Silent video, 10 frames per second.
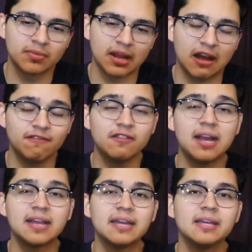I feel
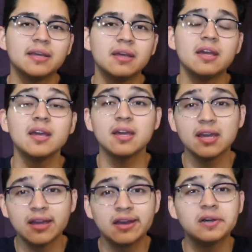like it, it,
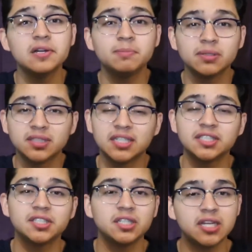it could
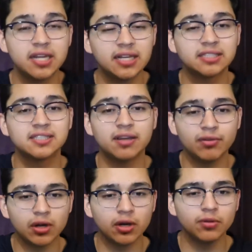potentially hit
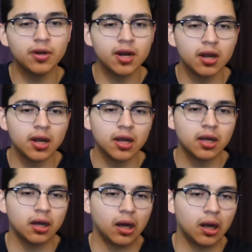700.
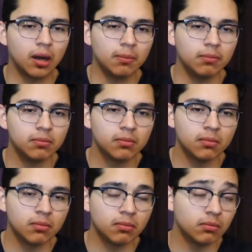Um,
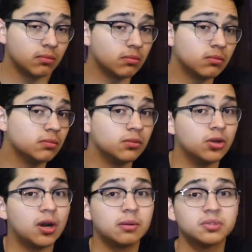you
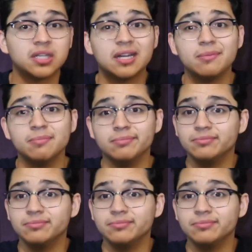know what I'm saying?